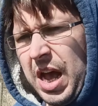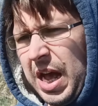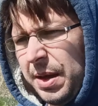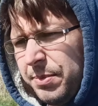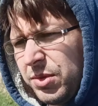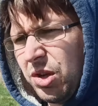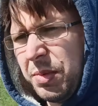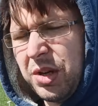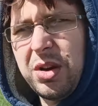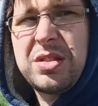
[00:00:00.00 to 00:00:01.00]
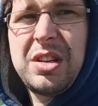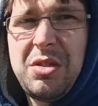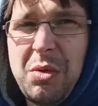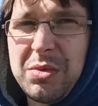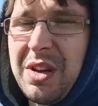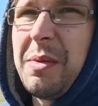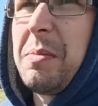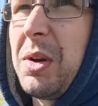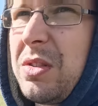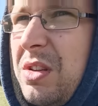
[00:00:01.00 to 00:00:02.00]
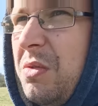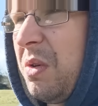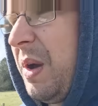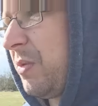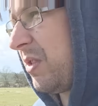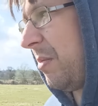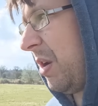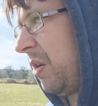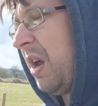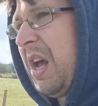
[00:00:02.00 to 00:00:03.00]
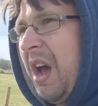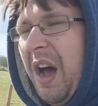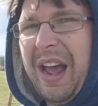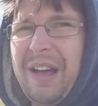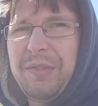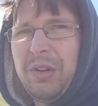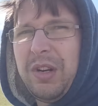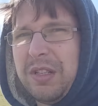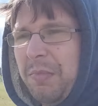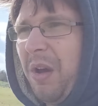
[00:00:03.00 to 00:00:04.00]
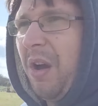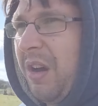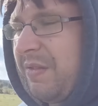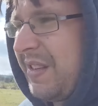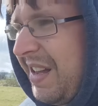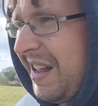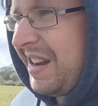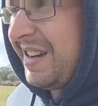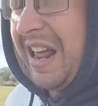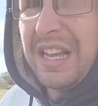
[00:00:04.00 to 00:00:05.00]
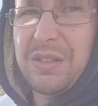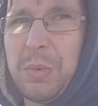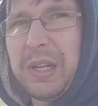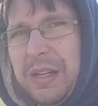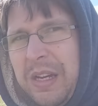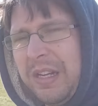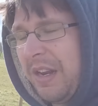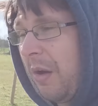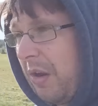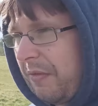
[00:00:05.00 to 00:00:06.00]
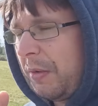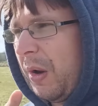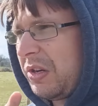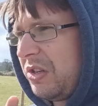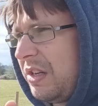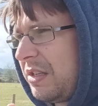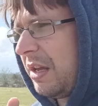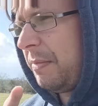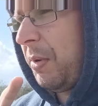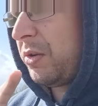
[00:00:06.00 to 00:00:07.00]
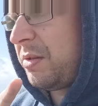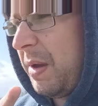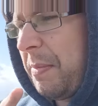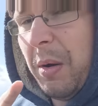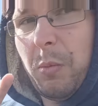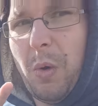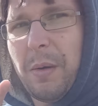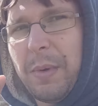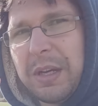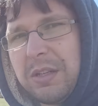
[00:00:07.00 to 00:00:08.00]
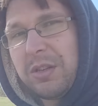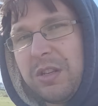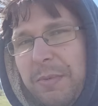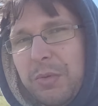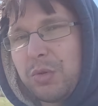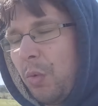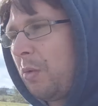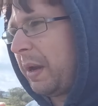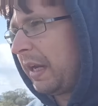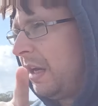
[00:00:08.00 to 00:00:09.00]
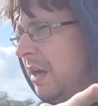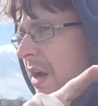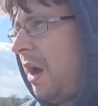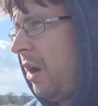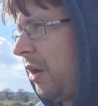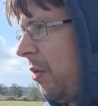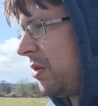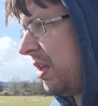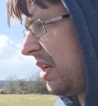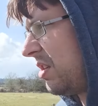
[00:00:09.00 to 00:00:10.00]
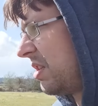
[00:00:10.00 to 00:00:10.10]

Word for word: Um, so because I knew what was coming, because I knew what weather was coming on, I haven't gone into my hives last week. Now another question is put to me about what are my concerns about swarming, and I'll go on to that in